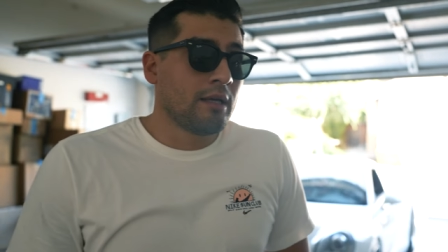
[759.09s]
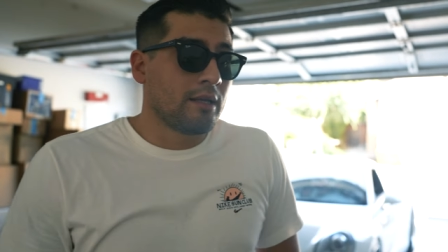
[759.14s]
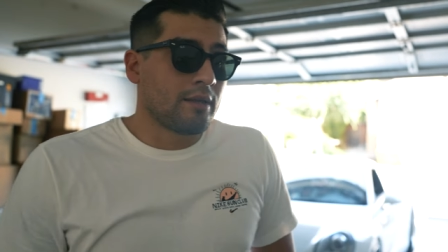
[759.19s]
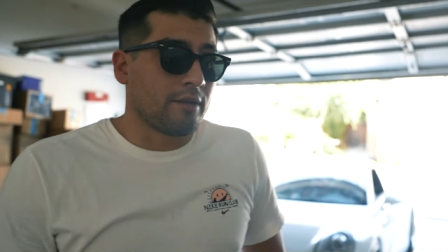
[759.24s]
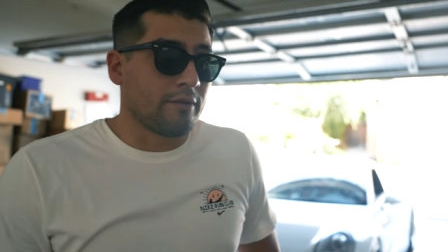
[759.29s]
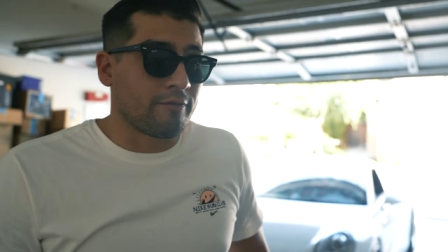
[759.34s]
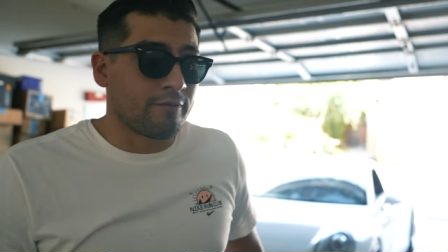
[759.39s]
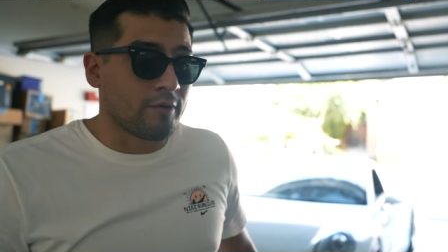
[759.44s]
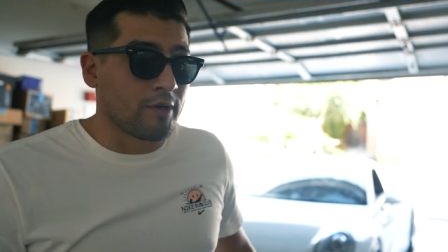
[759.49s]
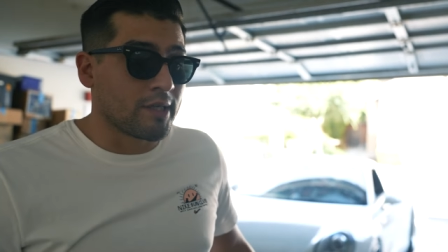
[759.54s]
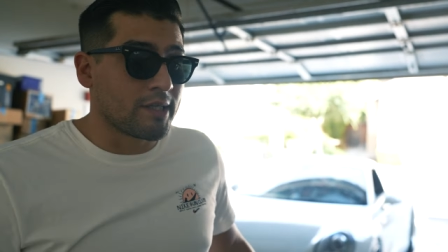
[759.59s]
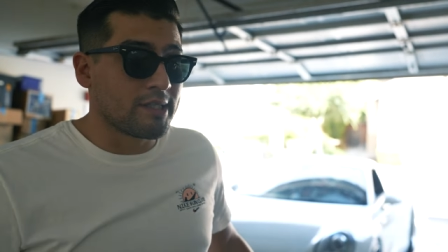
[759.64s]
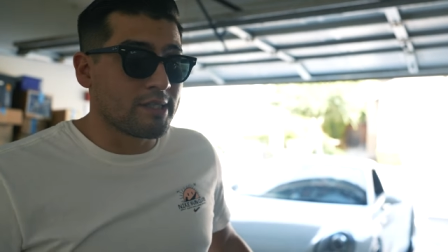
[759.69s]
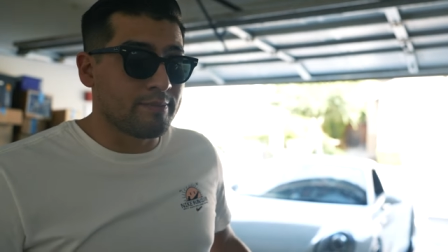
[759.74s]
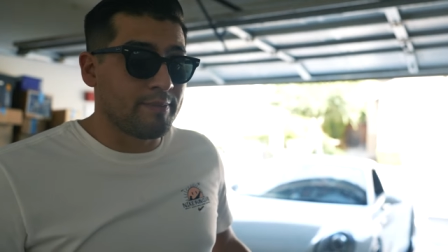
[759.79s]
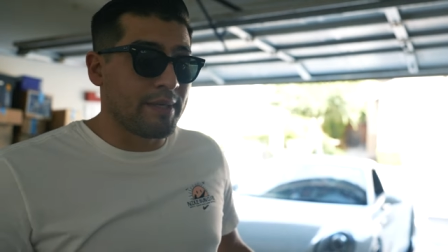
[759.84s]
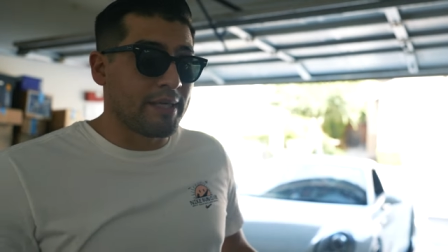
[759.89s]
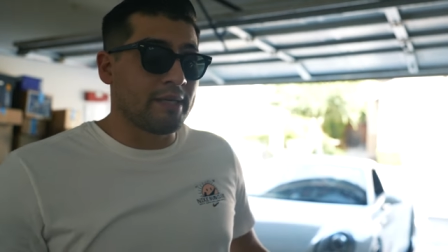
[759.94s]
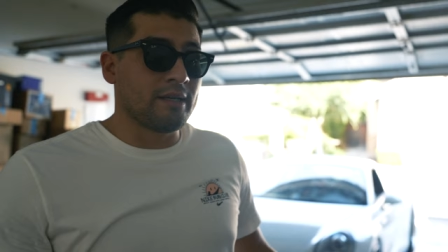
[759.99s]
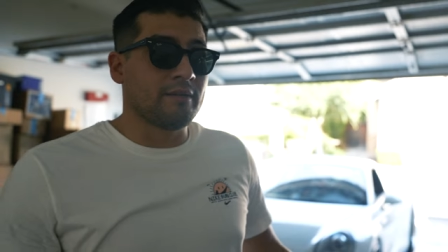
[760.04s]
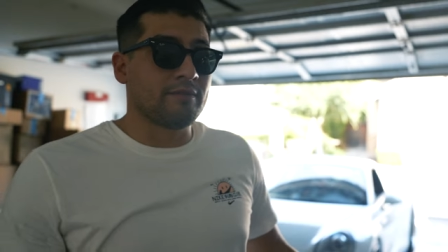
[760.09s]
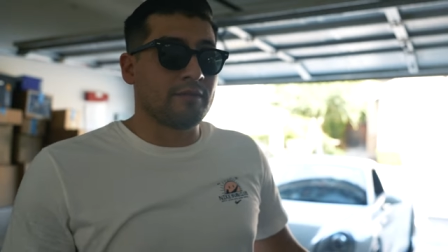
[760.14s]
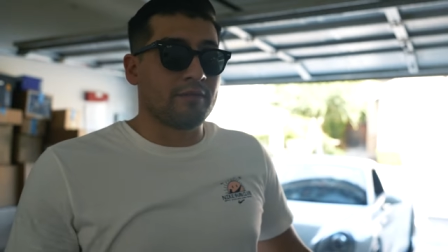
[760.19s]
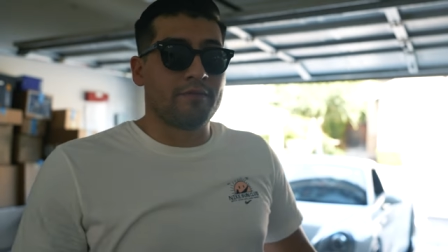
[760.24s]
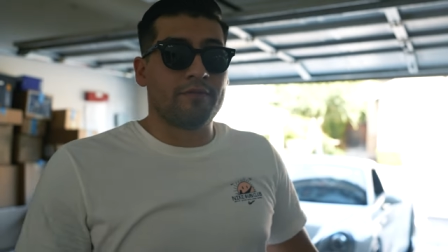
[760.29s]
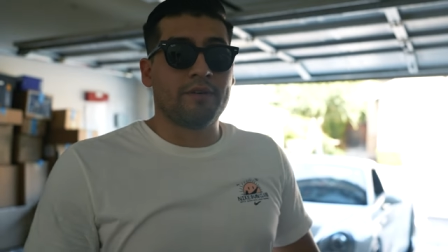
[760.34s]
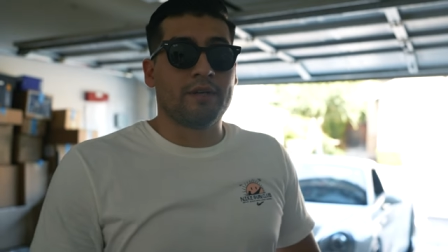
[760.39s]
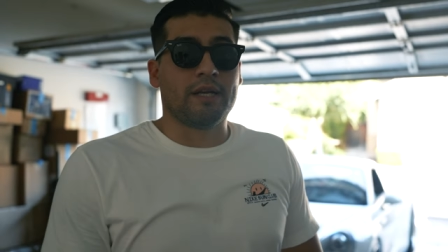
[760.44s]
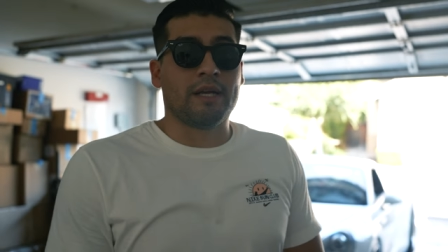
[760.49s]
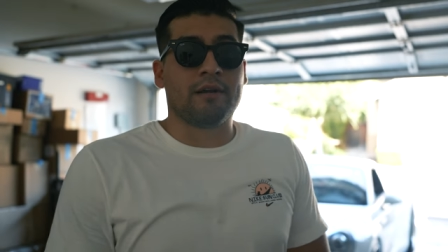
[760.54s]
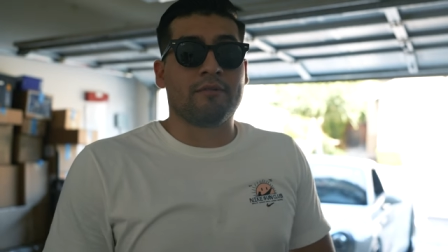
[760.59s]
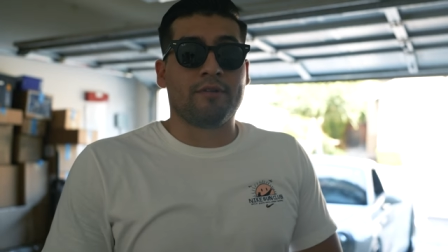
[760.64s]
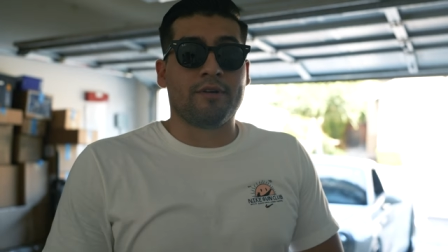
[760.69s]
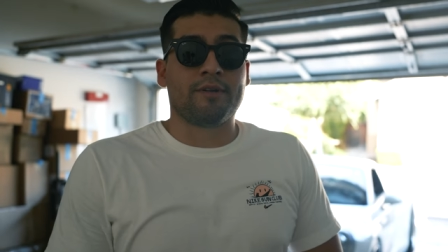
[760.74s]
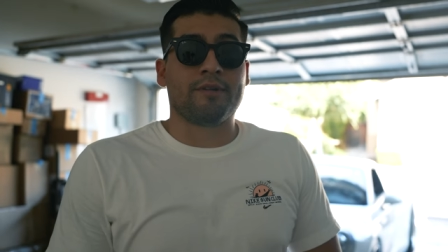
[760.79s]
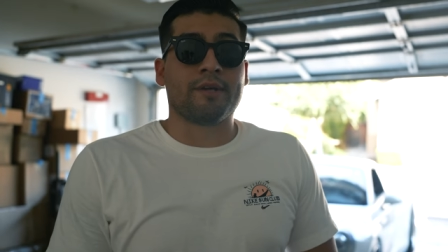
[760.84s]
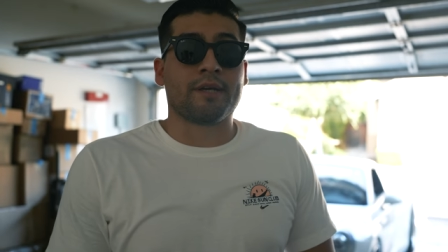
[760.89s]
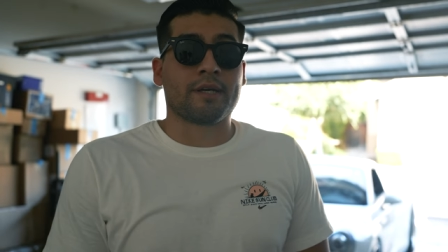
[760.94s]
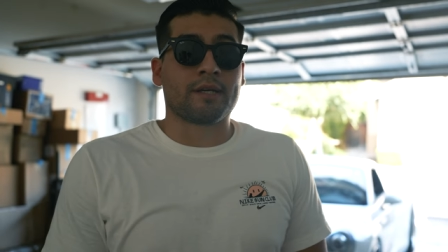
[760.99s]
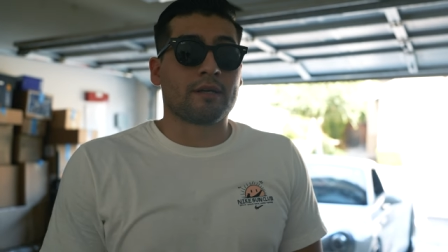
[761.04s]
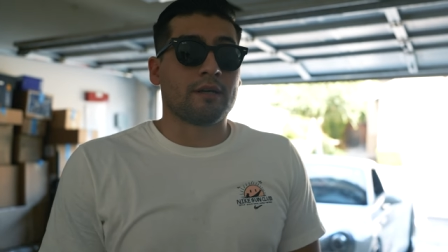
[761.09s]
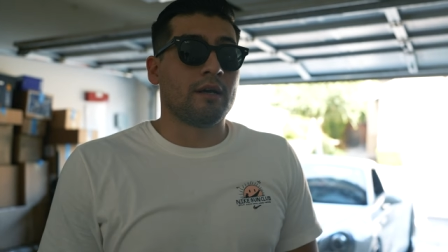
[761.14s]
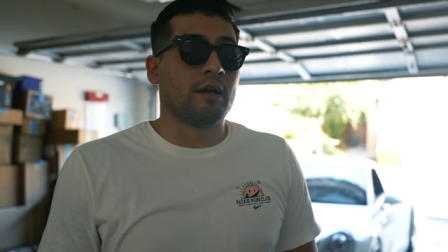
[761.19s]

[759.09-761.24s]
The frunk is big enough to fit everything.